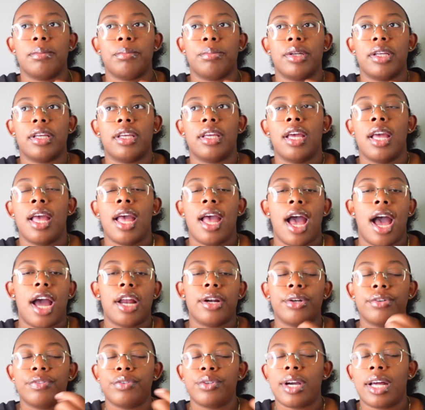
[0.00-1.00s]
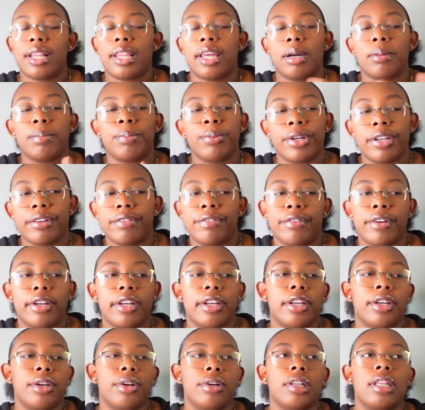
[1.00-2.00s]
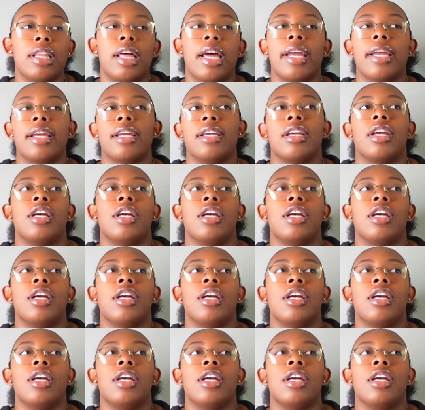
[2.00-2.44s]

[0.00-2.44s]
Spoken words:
but I know if you got like a boyfriend or like,